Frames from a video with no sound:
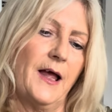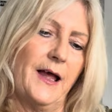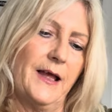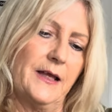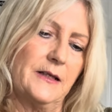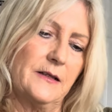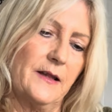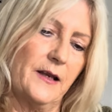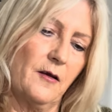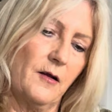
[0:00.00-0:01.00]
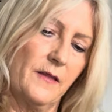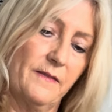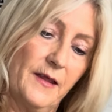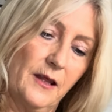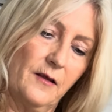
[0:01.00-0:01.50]
and then I
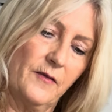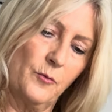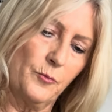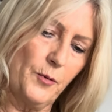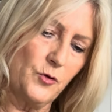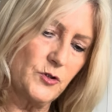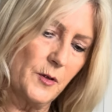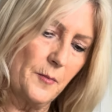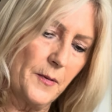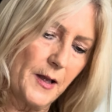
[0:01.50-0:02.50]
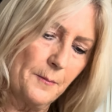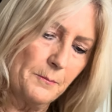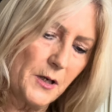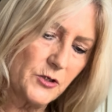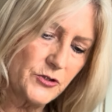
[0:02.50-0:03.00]
think there will possibly be
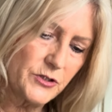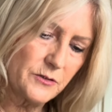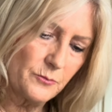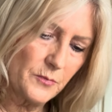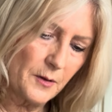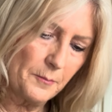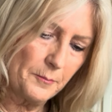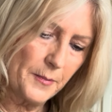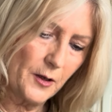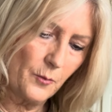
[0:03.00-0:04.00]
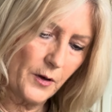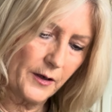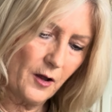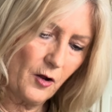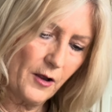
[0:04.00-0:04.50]
a bigger one
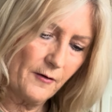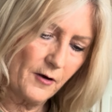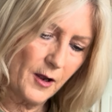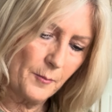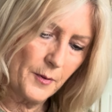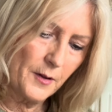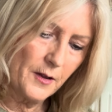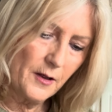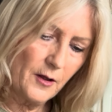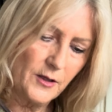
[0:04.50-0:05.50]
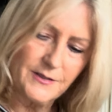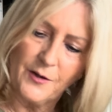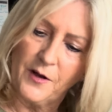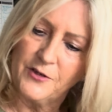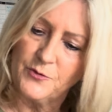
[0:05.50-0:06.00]
higher up, so
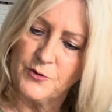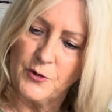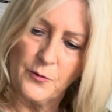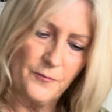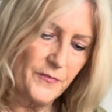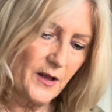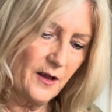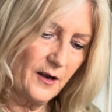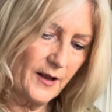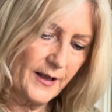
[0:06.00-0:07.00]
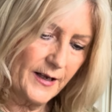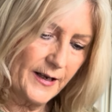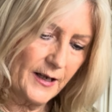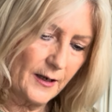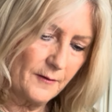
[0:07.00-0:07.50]
I shall do like a
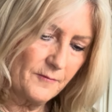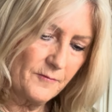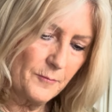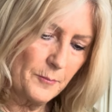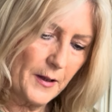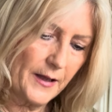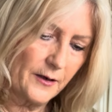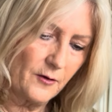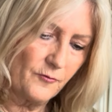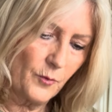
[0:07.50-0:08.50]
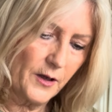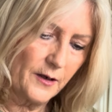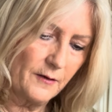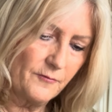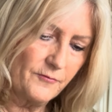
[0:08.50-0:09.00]
little pattern of
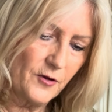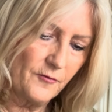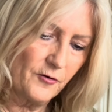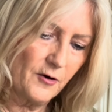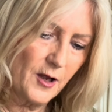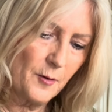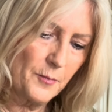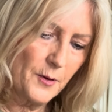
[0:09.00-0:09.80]
one further up.